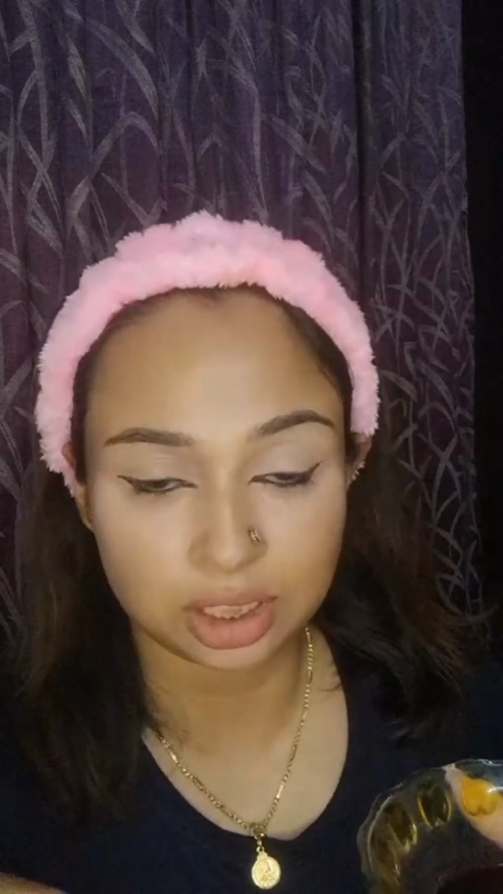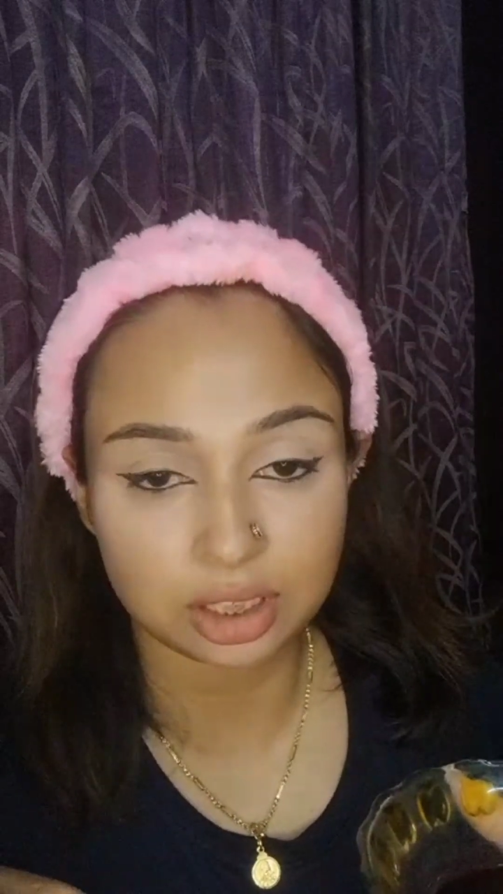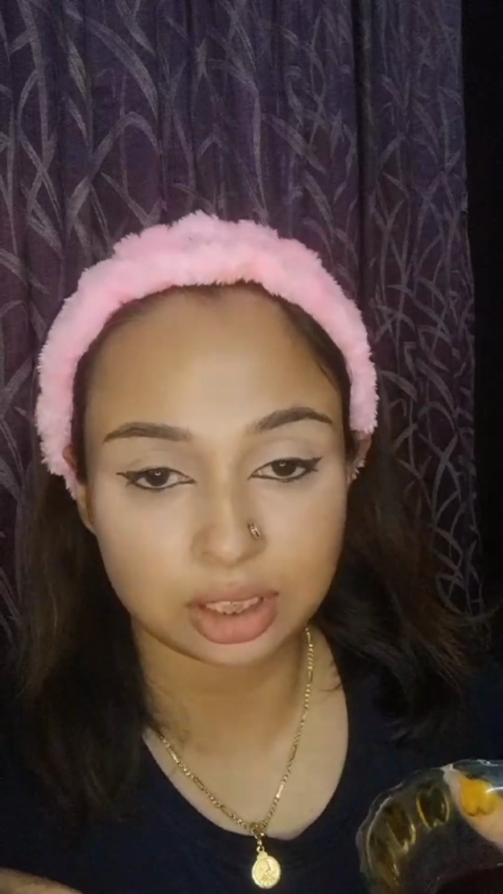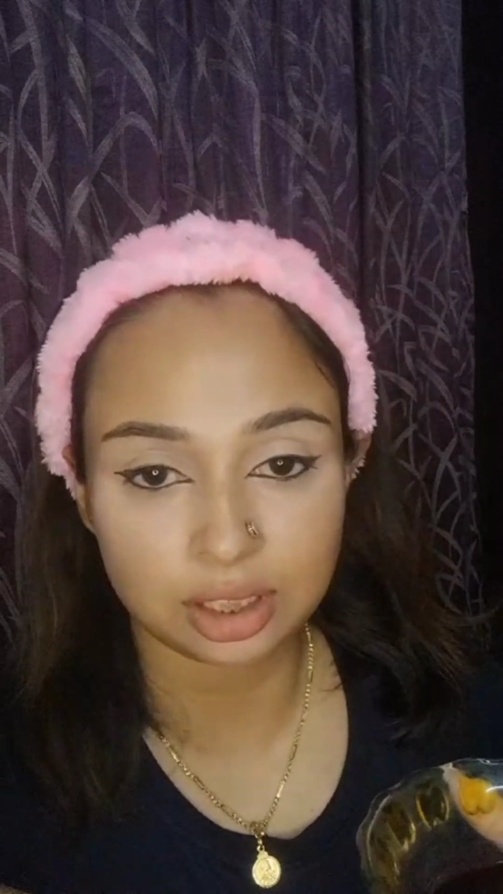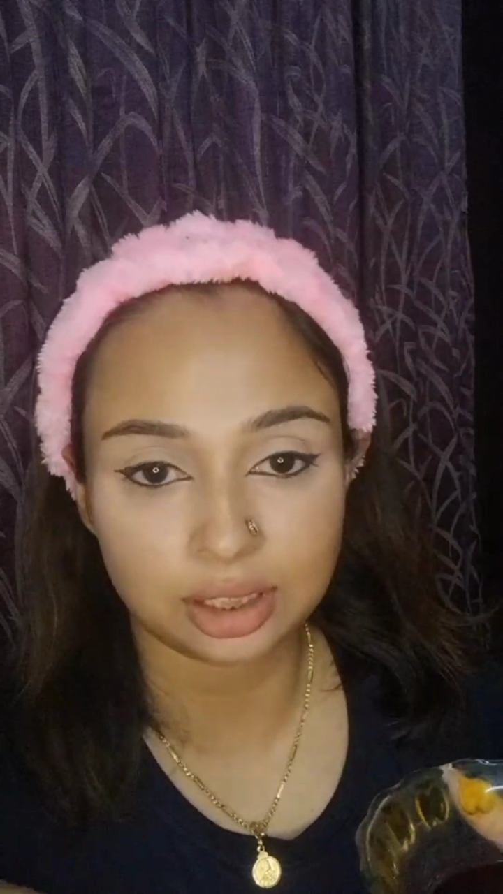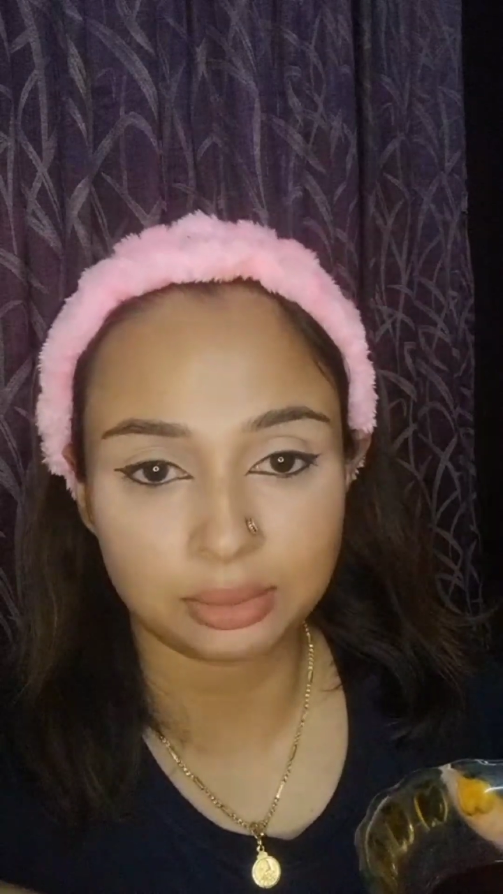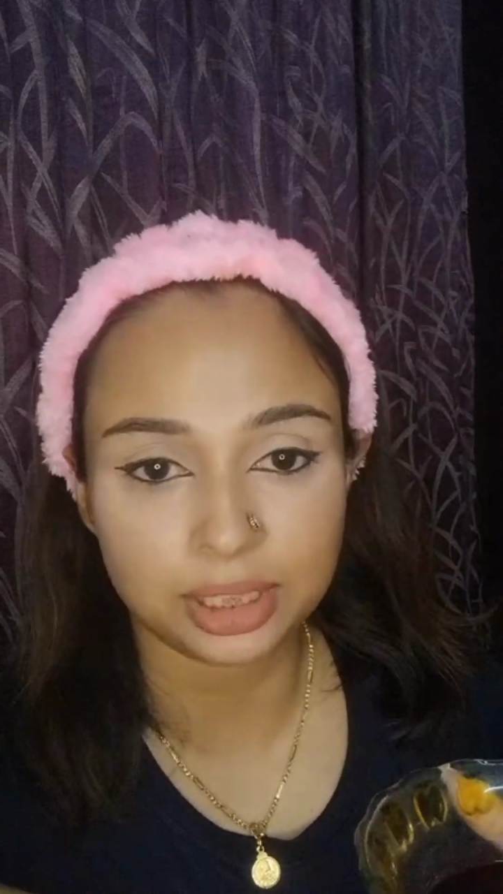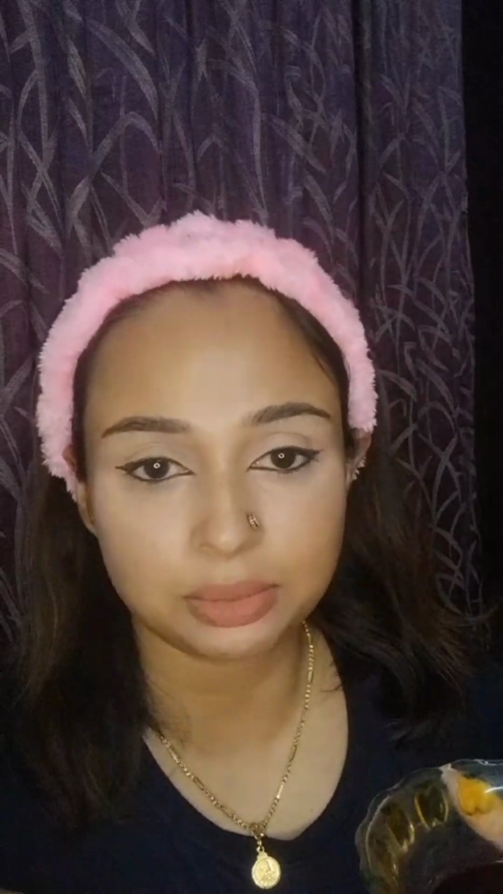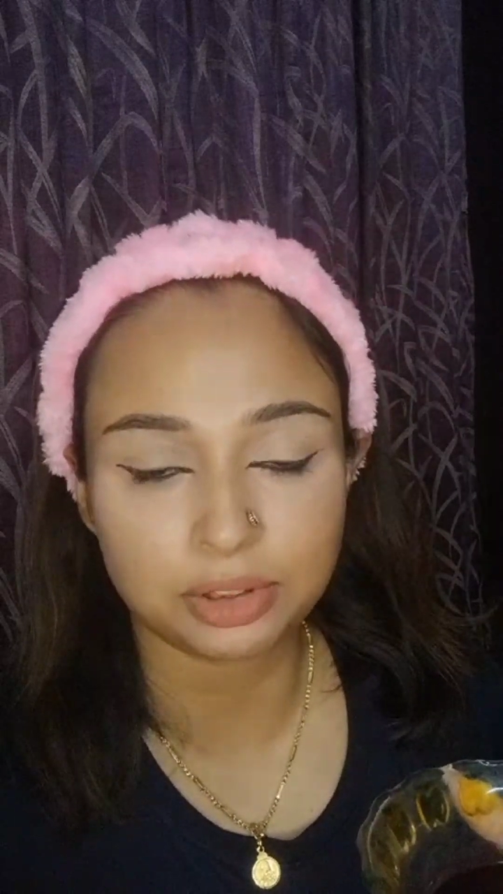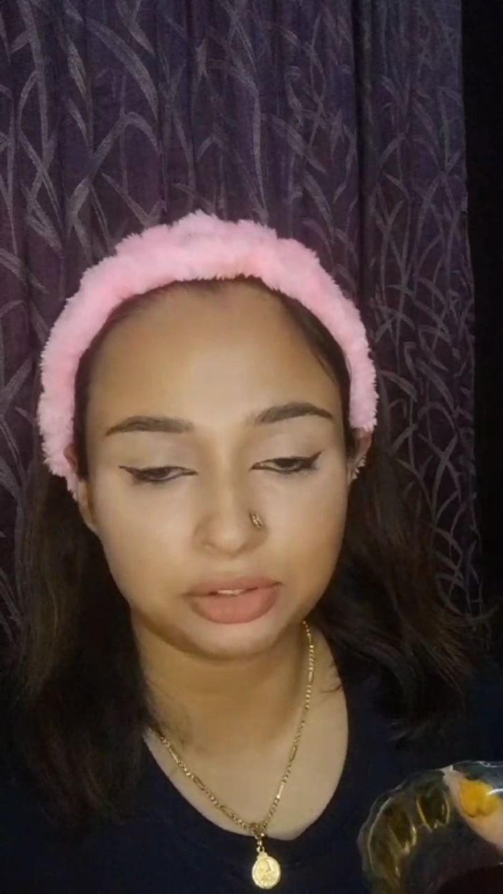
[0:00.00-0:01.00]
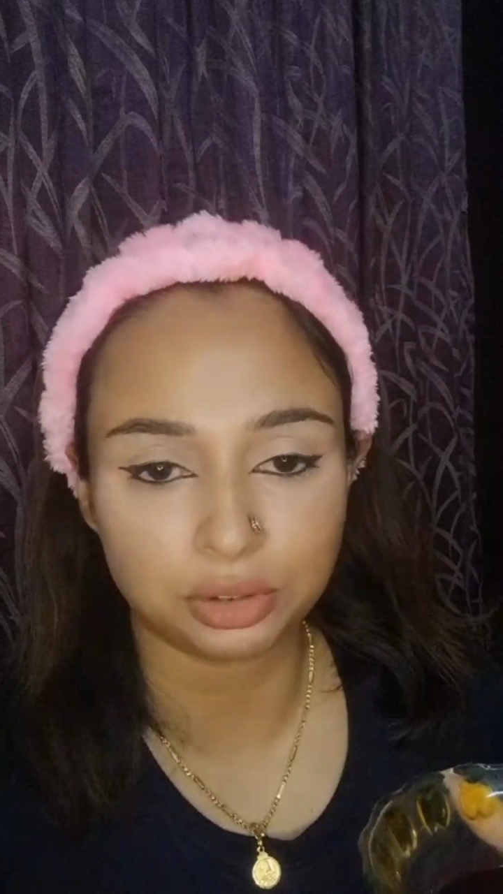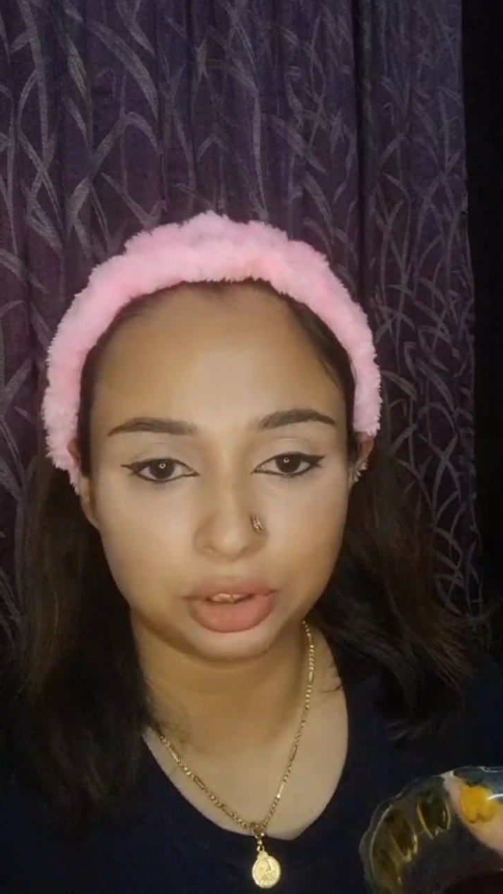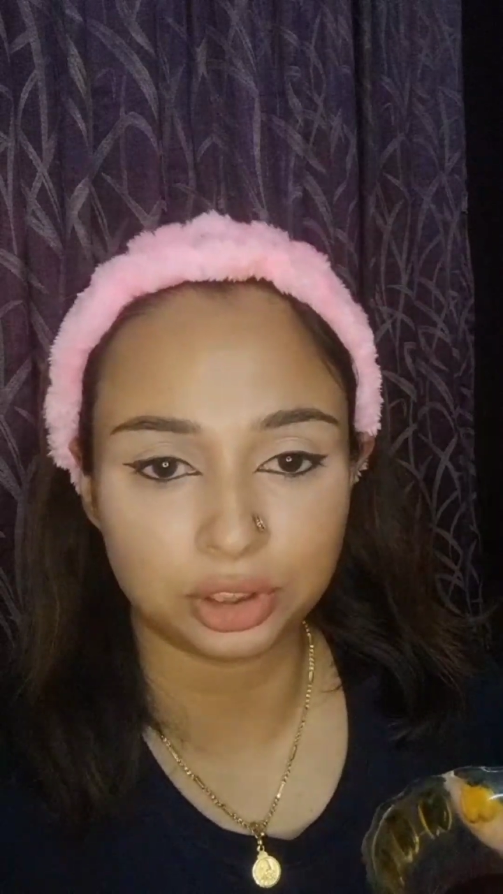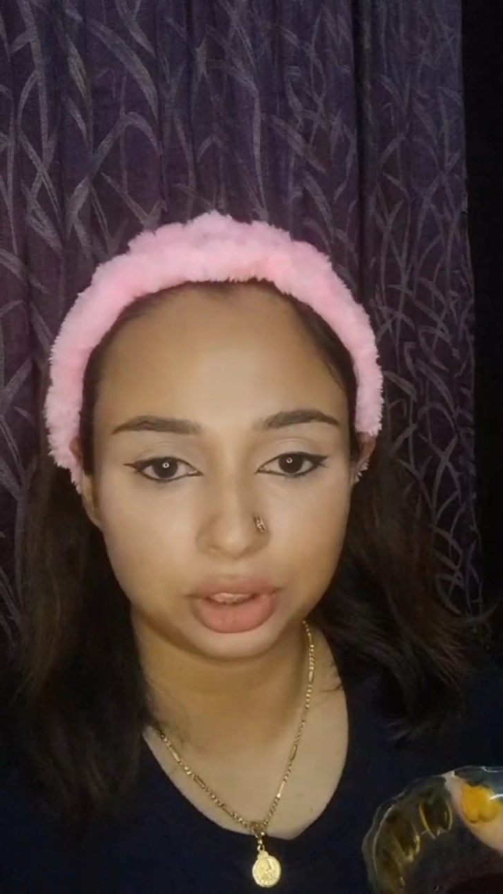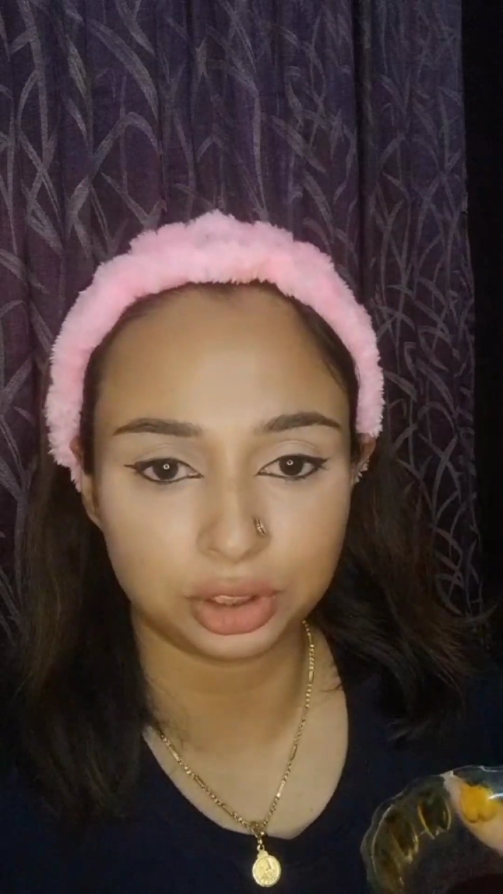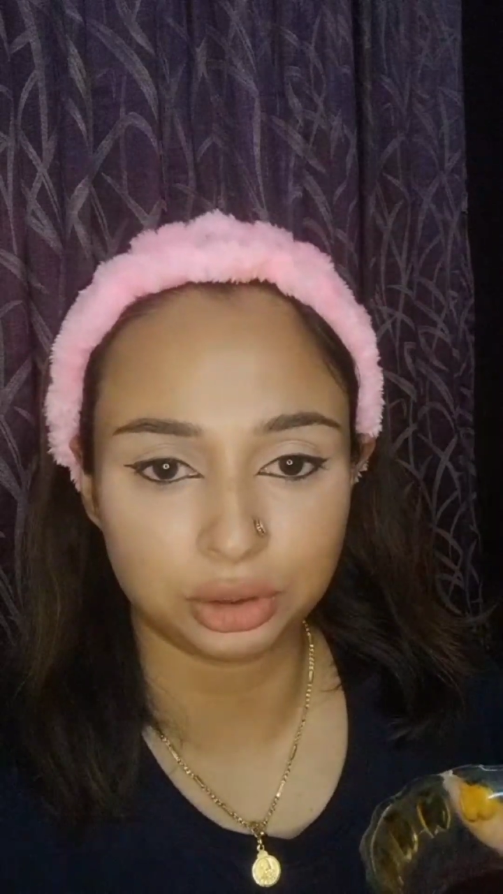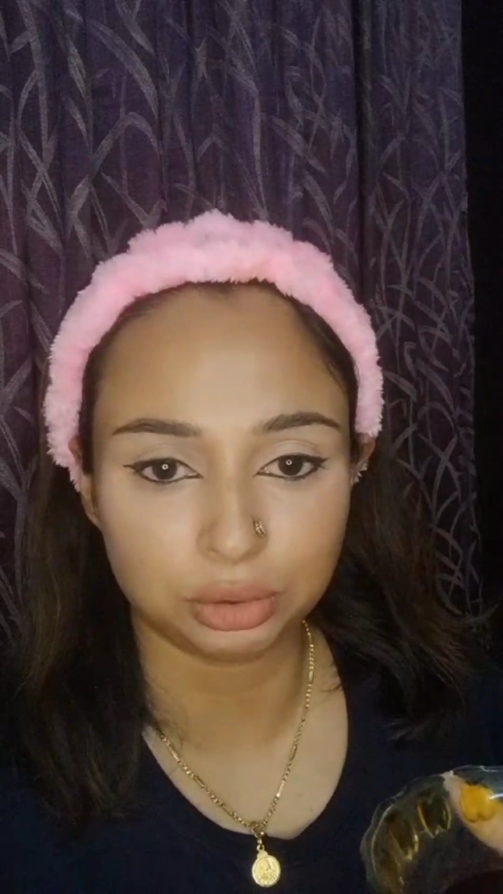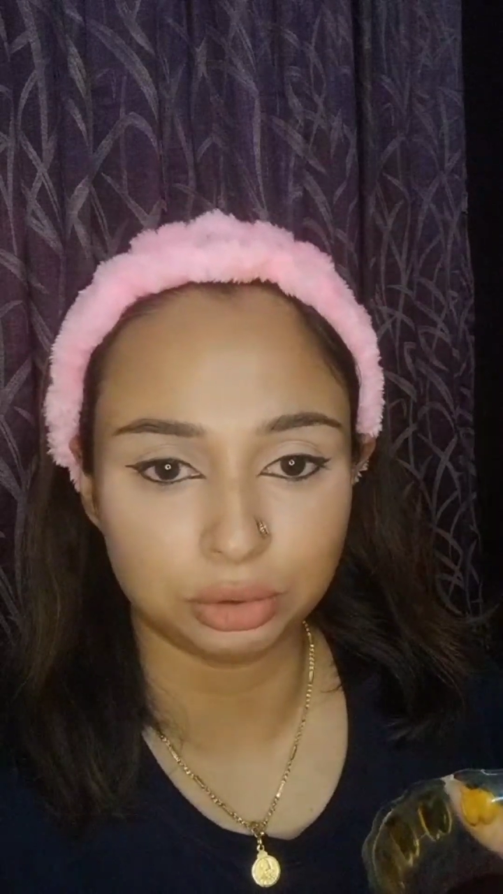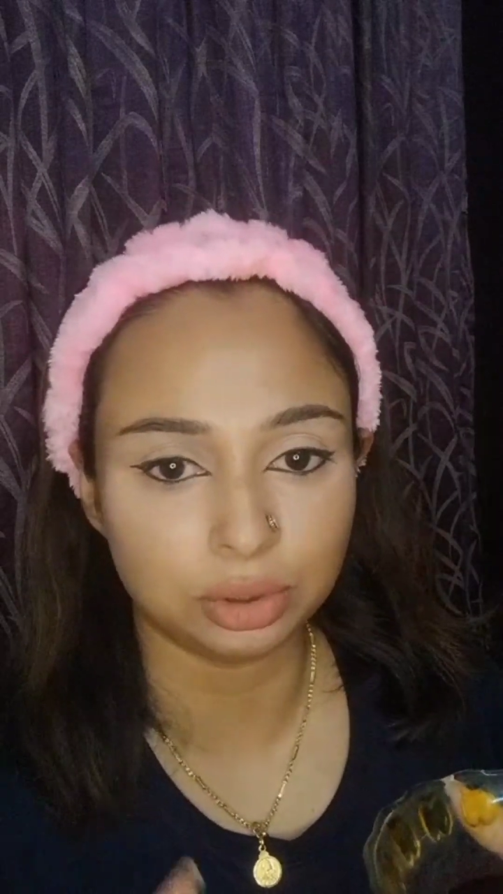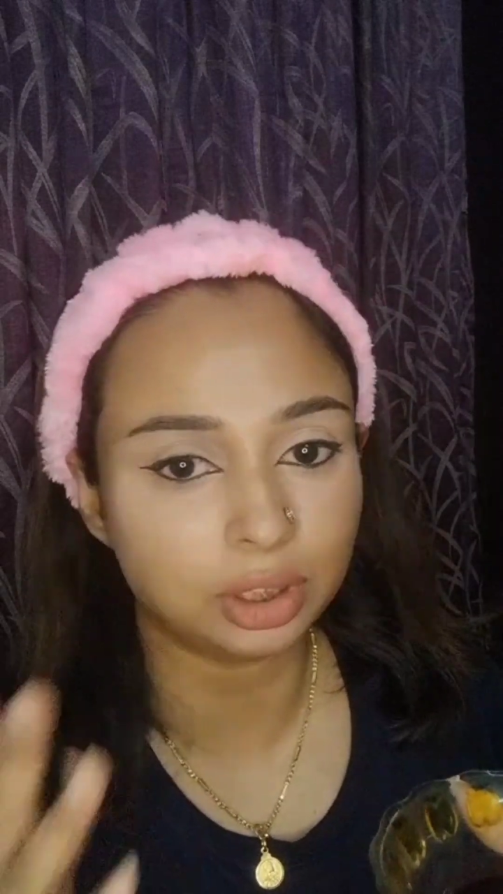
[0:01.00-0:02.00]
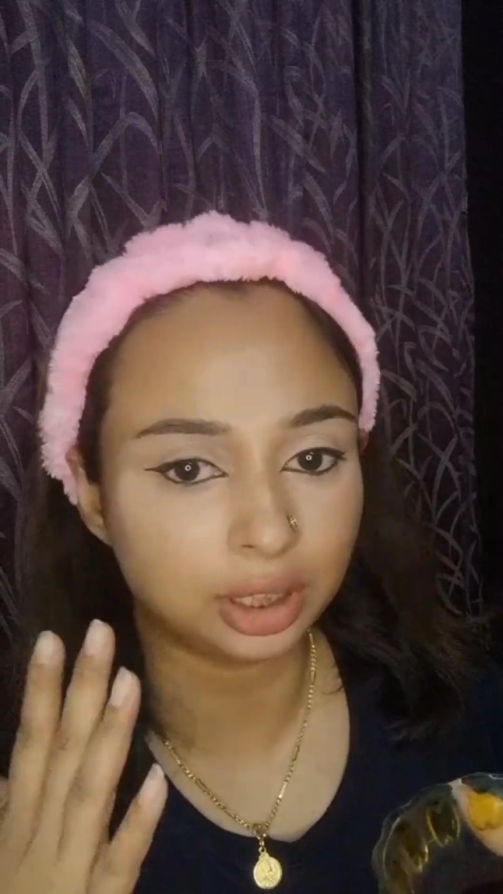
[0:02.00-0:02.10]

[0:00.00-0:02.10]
it a little bit before you